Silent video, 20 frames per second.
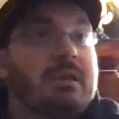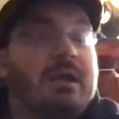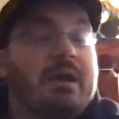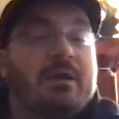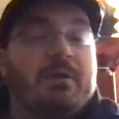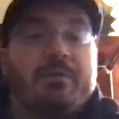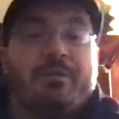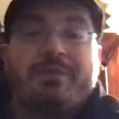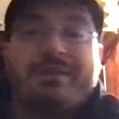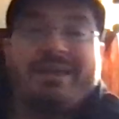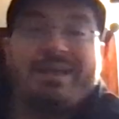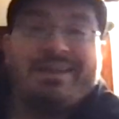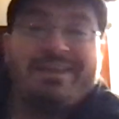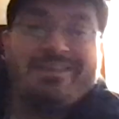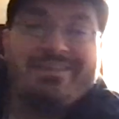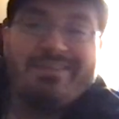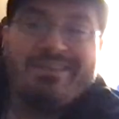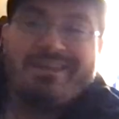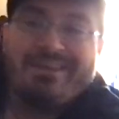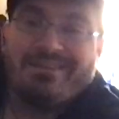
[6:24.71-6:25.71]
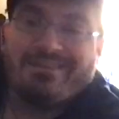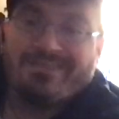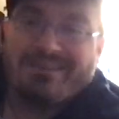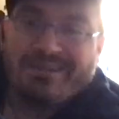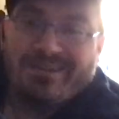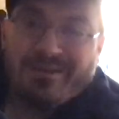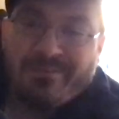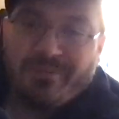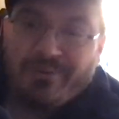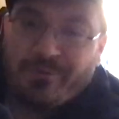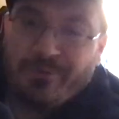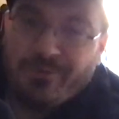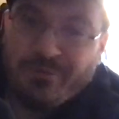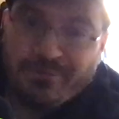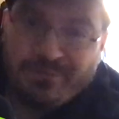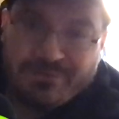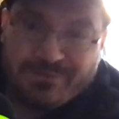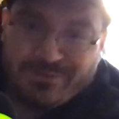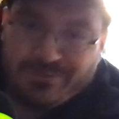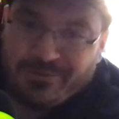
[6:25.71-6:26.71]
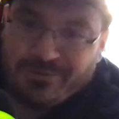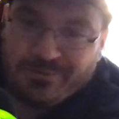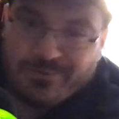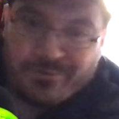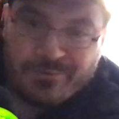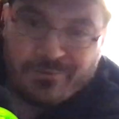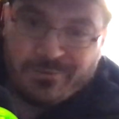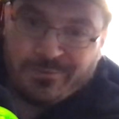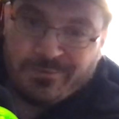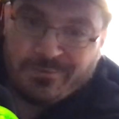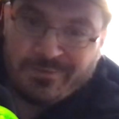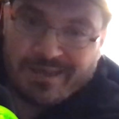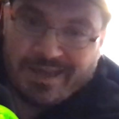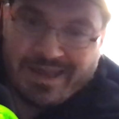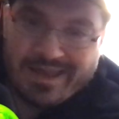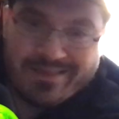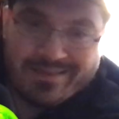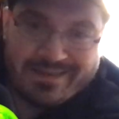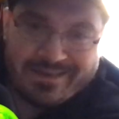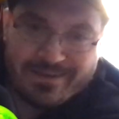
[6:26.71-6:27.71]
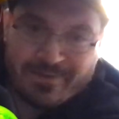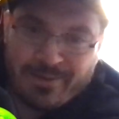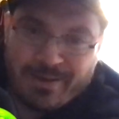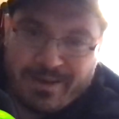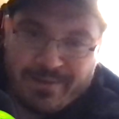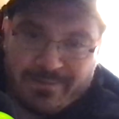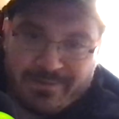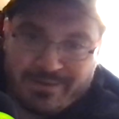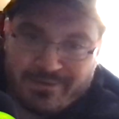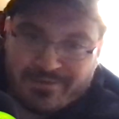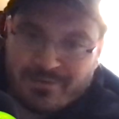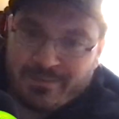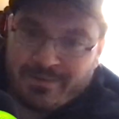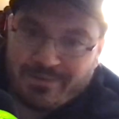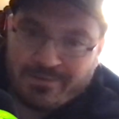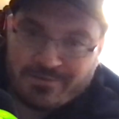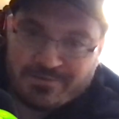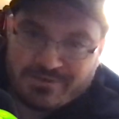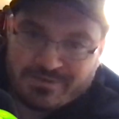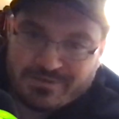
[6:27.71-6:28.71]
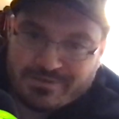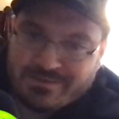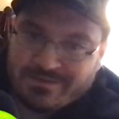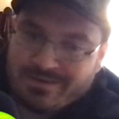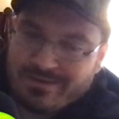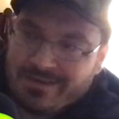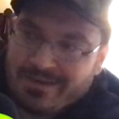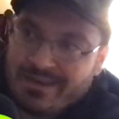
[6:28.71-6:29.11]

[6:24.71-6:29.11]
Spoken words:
I don't think anything is going to come close to Alien or Aliens. I mean, they're just